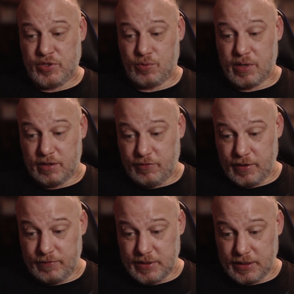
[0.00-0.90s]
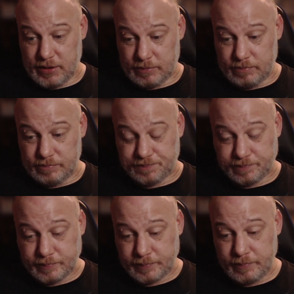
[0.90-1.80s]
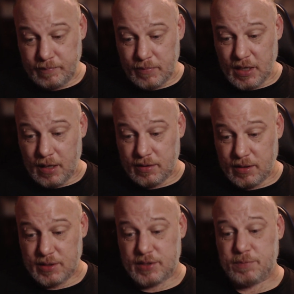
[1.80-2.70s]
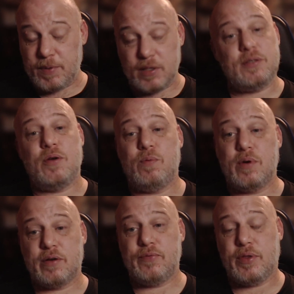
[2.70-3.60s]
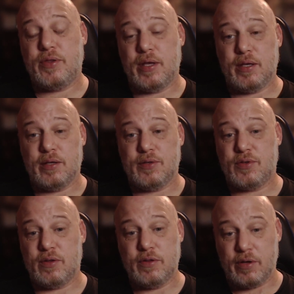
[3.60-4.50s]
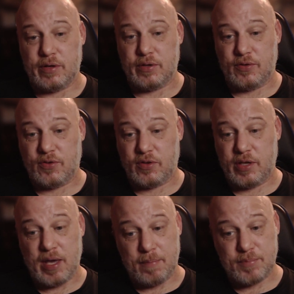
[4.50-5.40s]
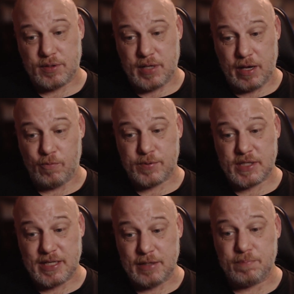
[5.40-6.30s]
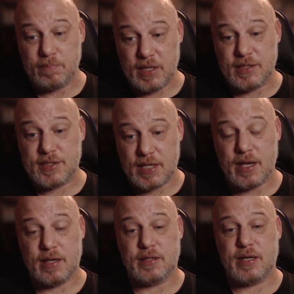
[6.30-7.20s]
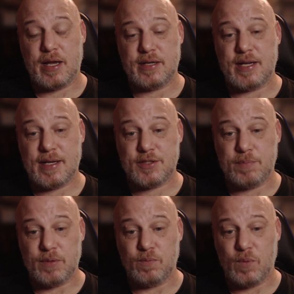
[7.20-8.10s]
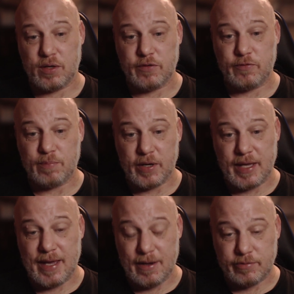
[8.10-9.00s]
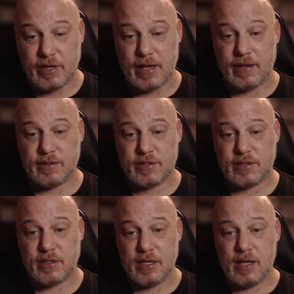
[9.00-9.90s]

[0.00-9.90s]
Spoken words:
2015. And this has been one of the things that has helped keep me sane and has been one of my outlets.